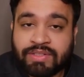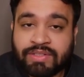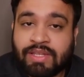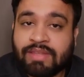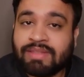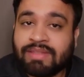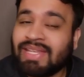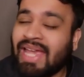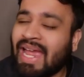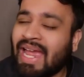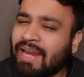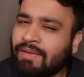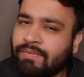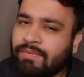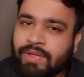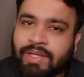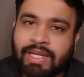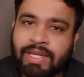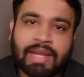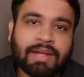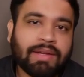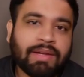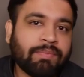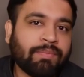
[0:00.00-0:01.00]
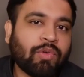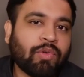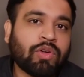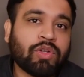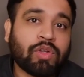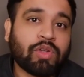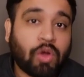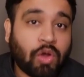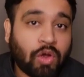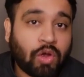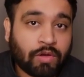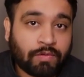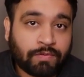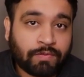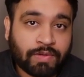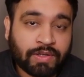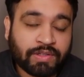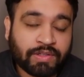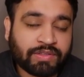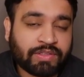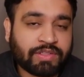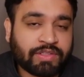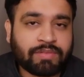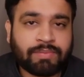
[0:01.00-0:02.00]
and we can import the all functions
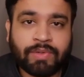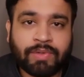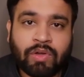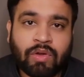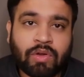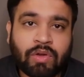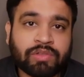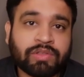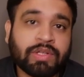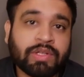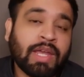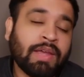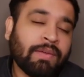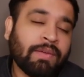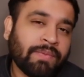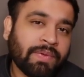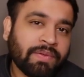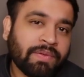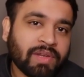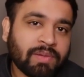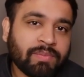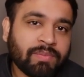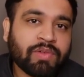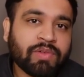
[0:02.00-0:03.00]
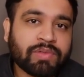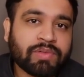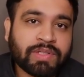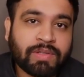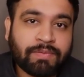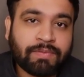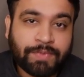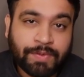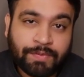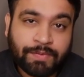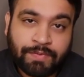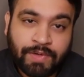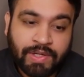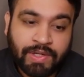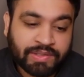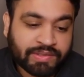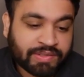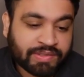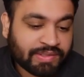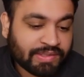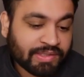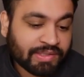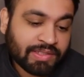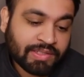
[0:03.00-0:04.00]
because we will be using few functions in
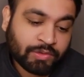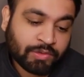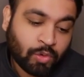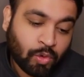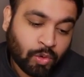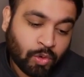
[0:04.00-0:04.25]
this code.